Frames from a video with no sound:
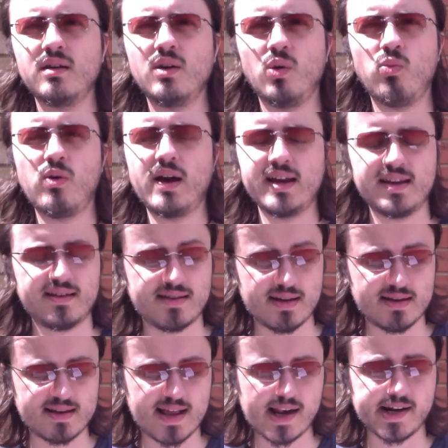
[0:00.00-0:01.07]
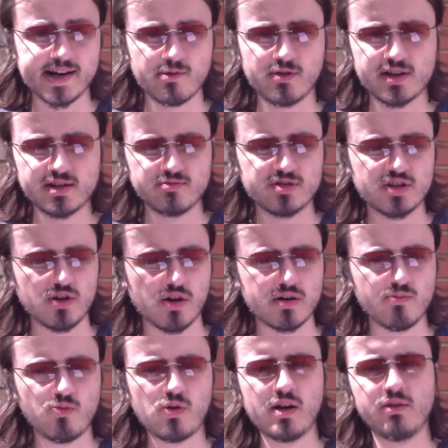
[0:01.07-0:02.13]
or why he didn't tell anyone he was gone,
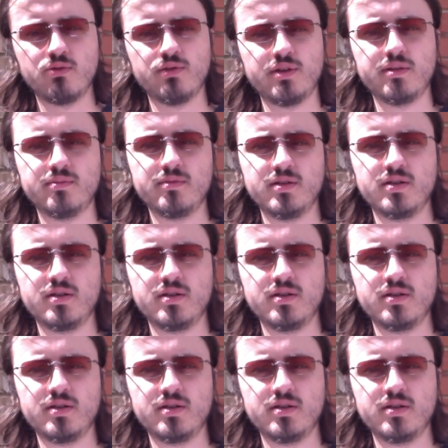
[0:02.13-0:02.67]
and why all the